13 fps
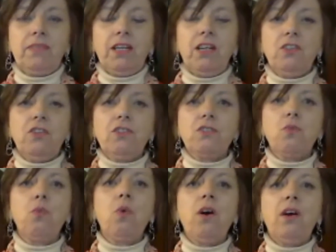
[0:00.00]
and ask
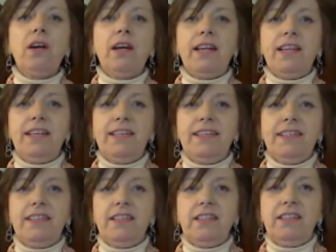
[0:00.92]
why
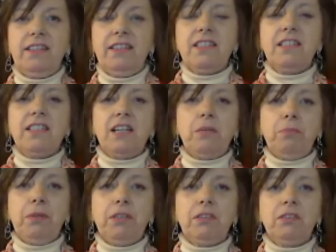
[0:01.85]
this had
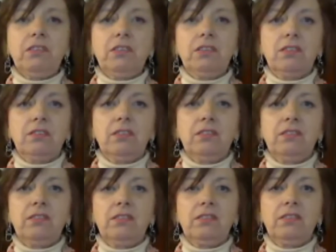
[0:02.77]
happened.
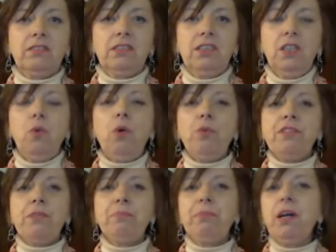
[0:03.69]
What
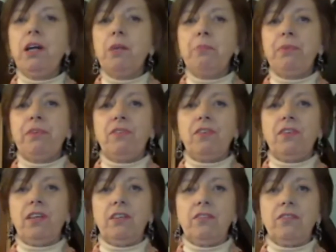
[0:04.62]
was the purpose in
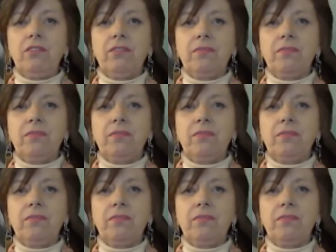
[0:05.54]
it?